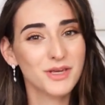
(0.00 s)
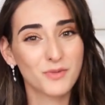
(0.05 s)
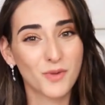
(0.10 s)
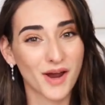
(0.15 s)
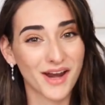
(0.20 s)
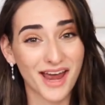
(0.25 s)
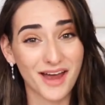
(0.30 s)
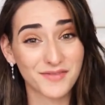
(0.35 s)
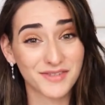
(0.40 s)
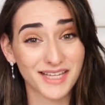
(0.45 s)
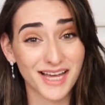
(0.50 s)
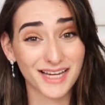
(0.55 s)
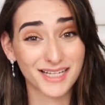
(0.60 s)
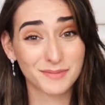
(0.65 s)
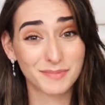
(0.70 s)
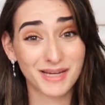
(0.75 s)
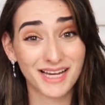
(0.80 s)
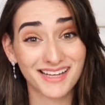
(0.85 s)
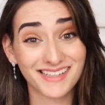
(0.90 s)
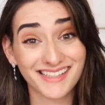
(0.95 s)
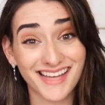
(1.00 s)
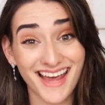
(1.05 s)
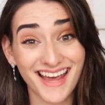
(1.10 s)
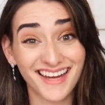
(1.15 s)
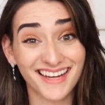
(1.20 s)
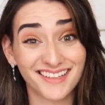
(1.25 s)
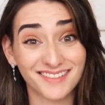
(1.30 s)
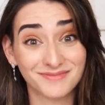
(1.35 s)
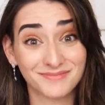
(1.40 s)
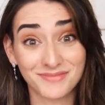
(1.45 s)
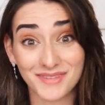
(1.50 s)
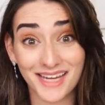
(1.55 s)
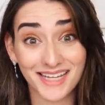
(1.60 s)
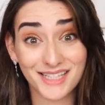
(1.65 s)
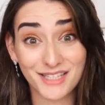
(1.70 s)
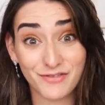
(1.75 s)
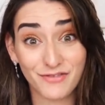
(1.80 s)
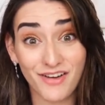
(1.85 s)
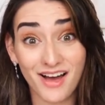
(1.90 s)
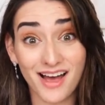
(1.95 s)
you want to have sex because, hey,
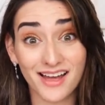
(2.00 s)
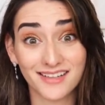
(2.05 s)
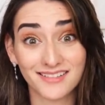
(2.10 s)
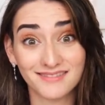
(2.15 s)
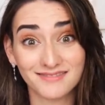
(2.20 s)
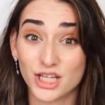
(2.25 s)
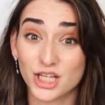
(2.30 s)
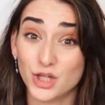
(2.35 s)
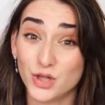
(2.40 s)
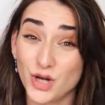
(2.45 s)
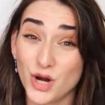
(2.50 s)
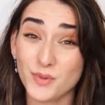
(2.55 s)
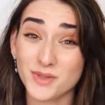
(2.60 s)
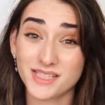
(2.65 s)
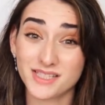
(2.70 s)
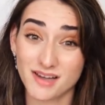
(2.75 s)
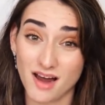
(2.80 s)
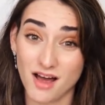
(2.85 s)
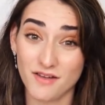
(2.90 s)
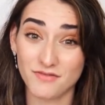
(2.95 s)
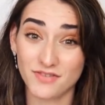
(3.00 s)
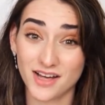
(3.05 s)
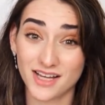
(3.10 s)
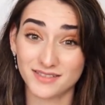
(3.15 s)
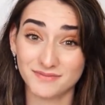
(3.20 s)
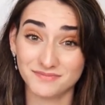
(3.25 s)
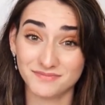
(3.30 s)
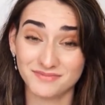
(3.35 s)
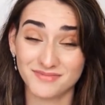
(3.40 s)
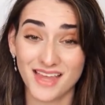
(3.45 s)
it's fun. You know what's not fun?